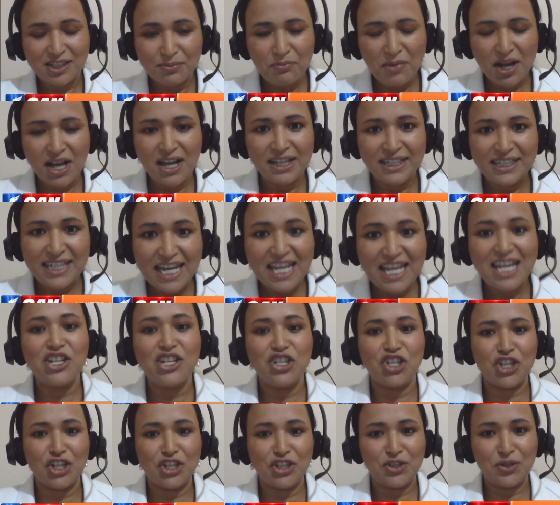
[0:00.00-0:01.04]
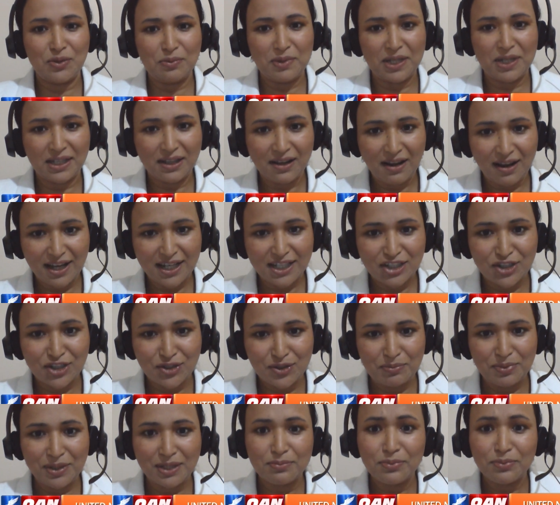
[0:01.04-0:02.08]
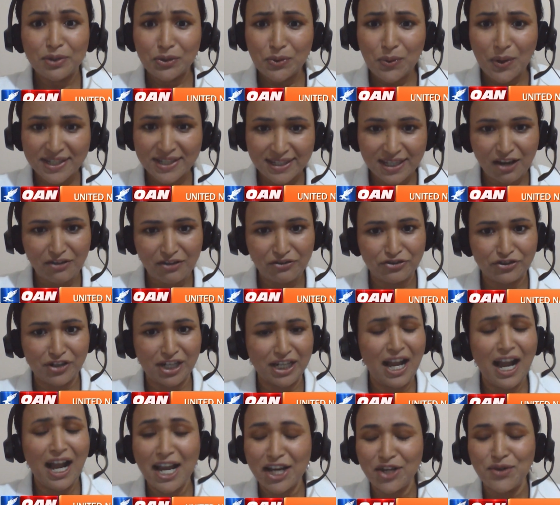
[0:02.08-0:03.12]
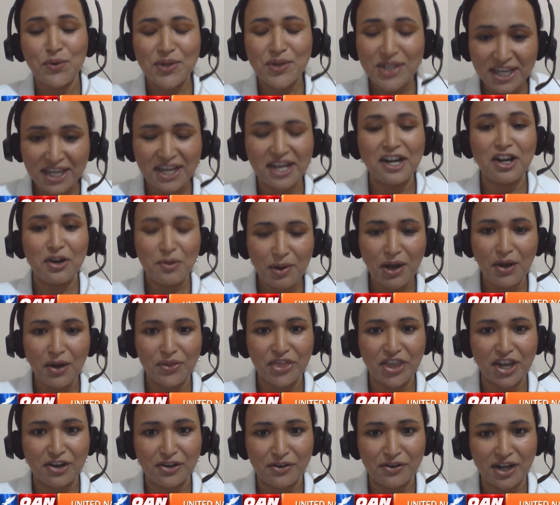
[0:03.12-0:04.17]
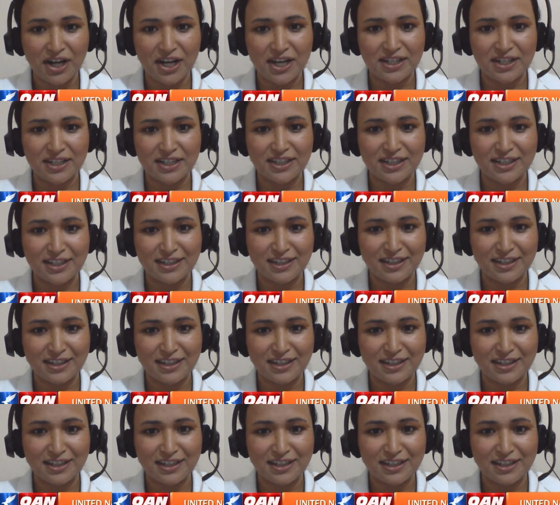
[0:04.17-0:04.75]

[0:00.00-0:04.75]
my nature to be kind to people who are suffering. I don't care about their race.